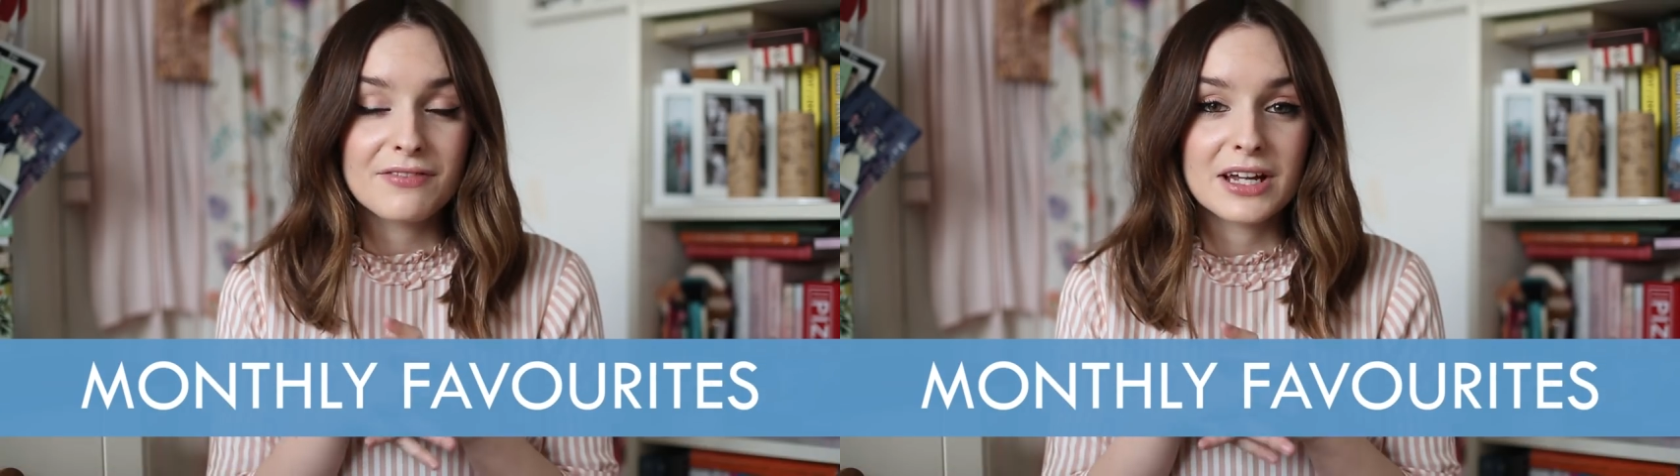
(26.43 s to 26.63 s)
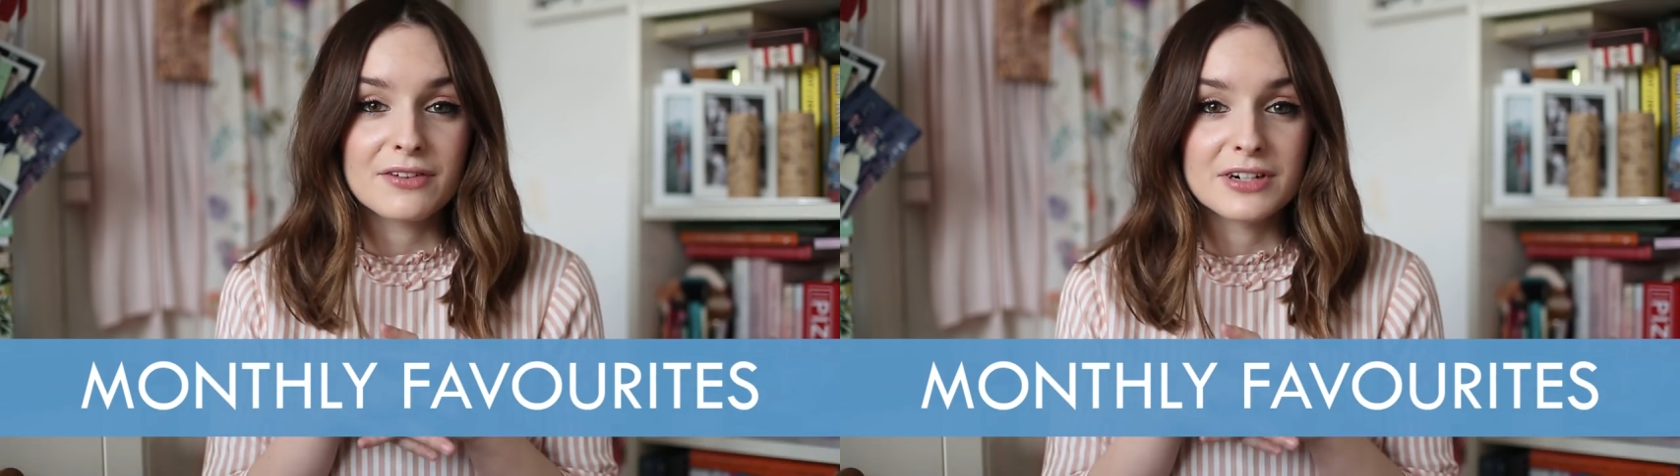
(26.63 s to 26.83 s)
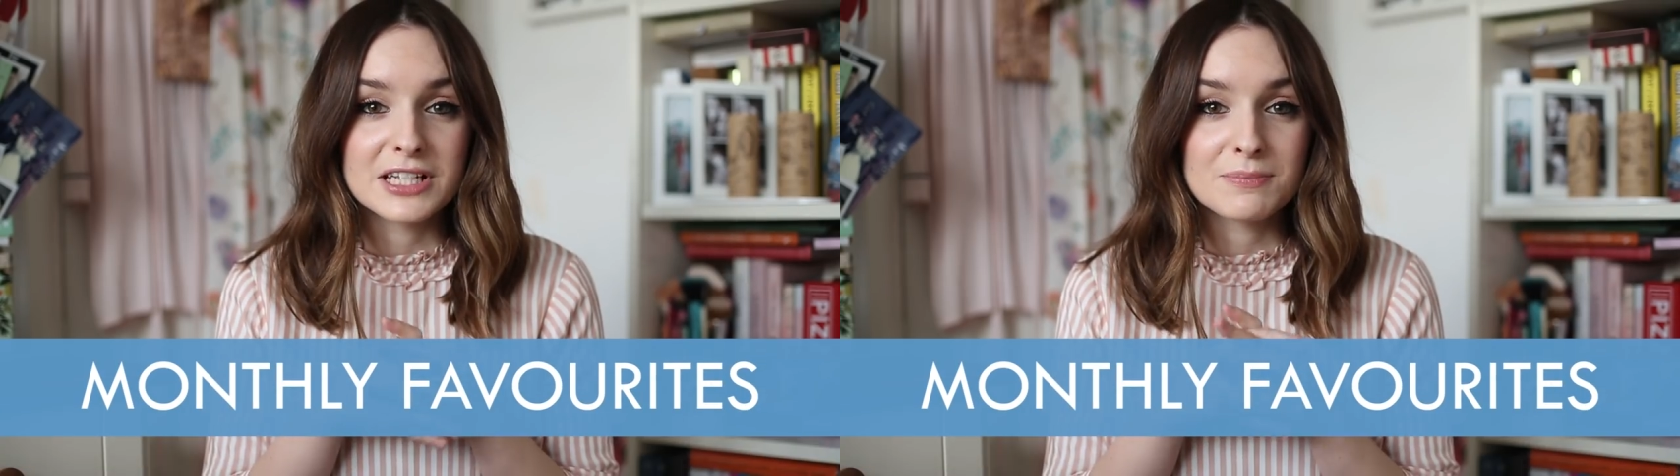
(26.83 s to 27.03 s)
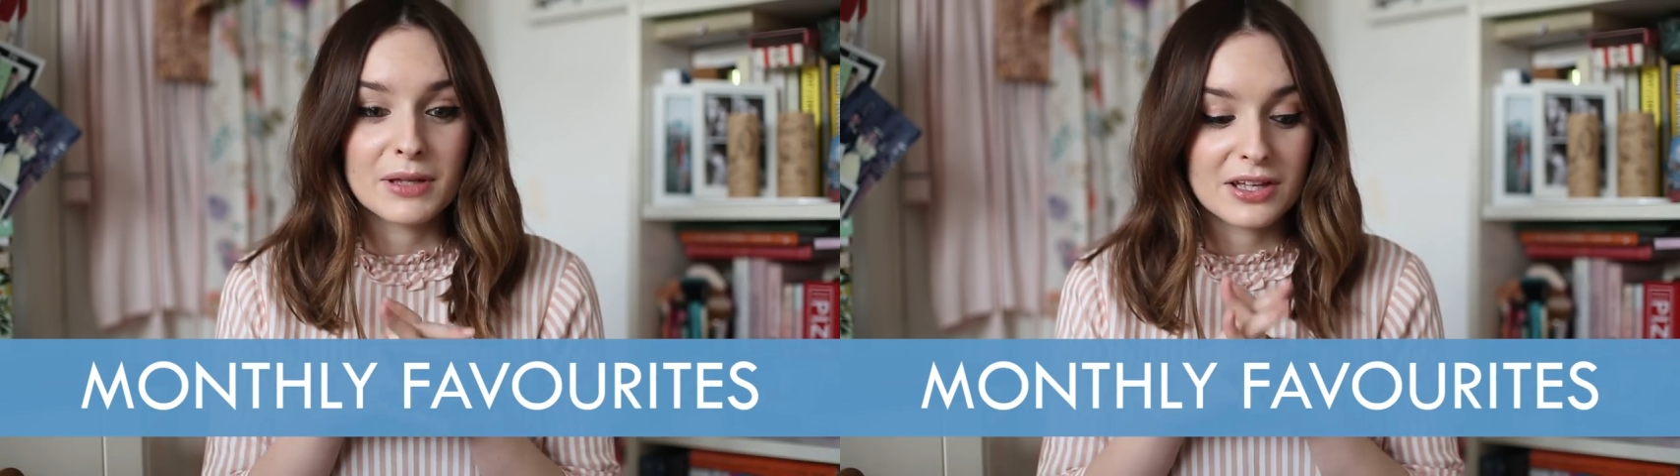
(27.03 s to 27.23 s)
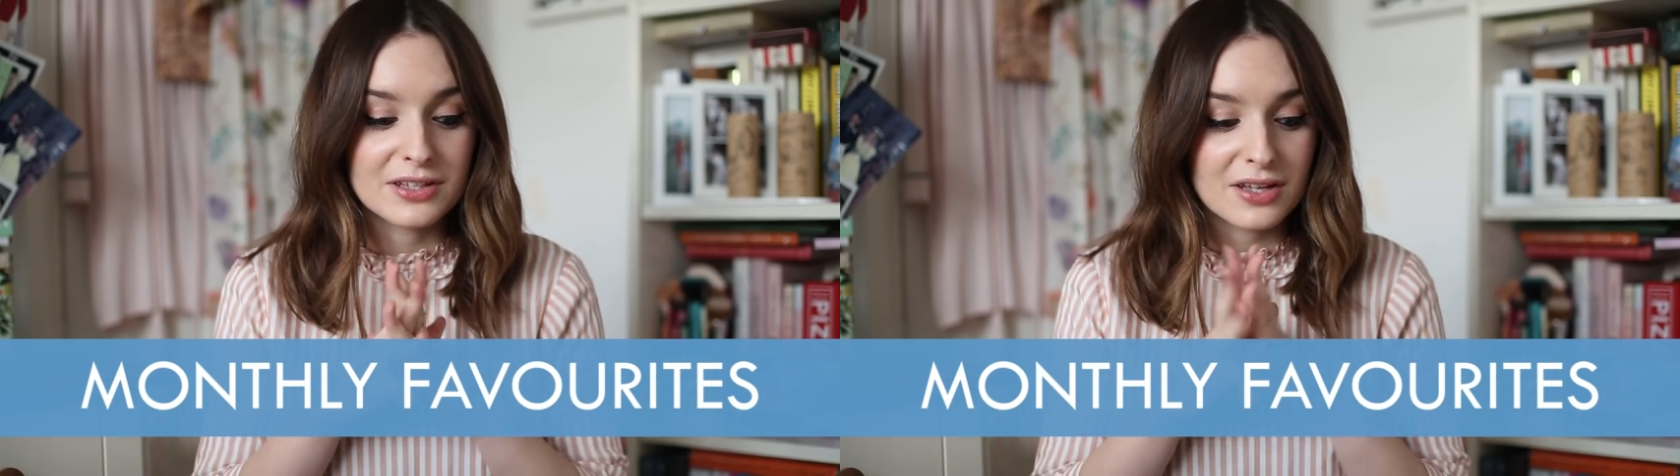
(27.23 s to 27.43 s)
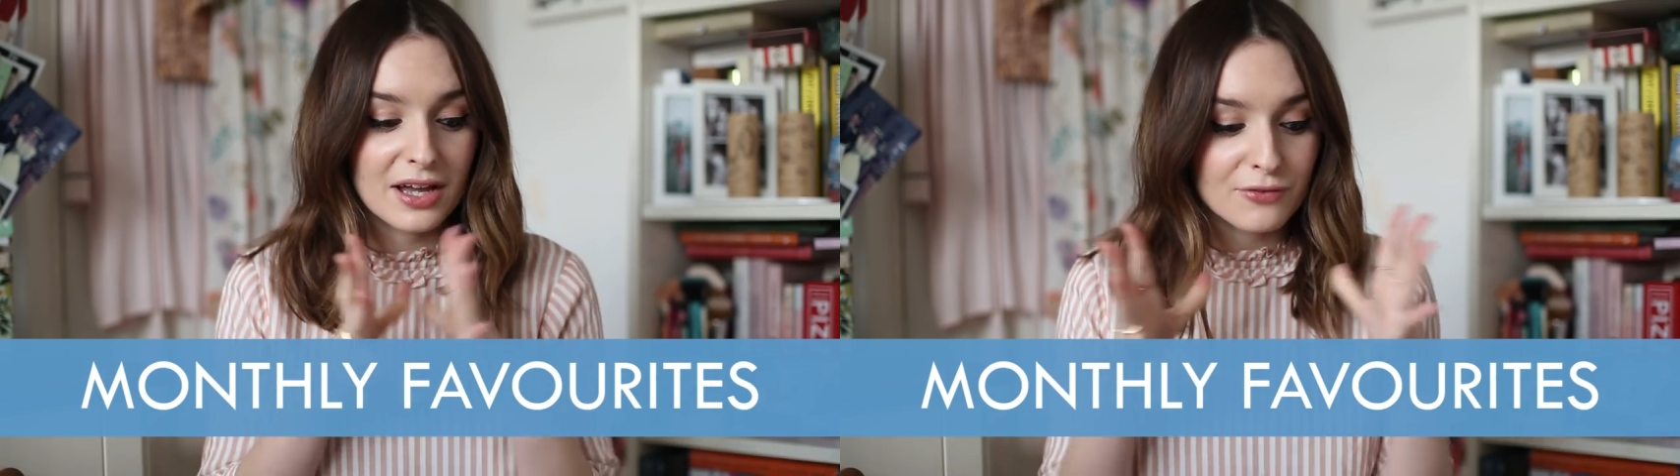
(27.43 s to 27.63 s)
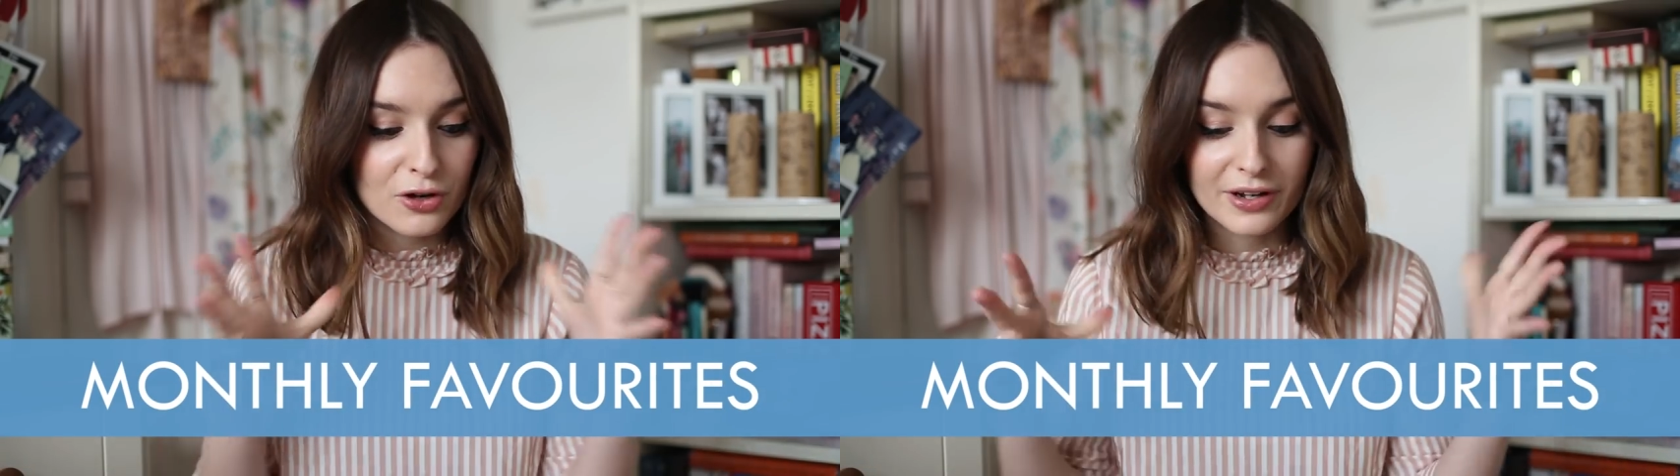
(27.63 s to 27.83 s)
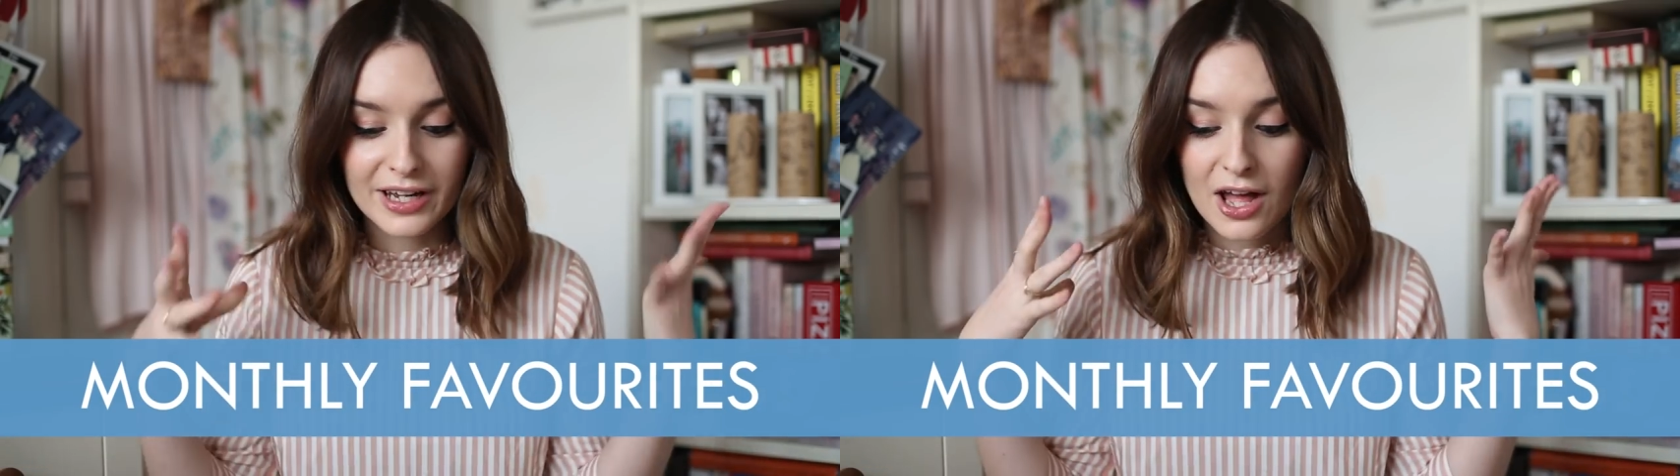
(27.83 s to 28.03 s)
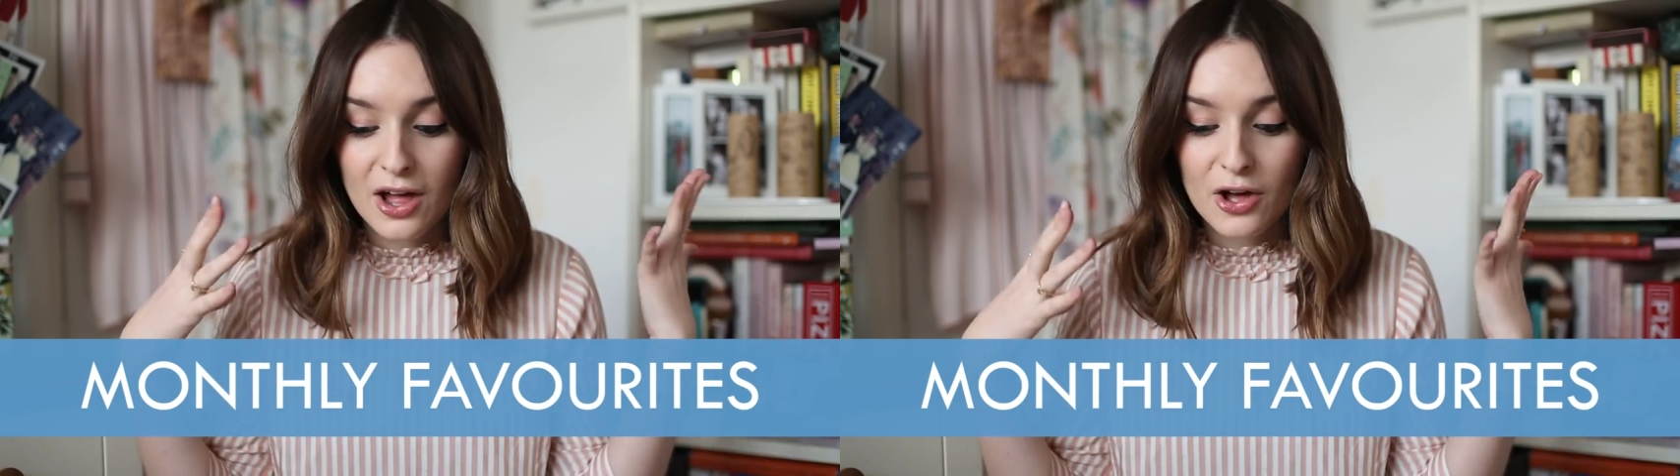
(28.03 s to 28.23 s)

favourites because I've got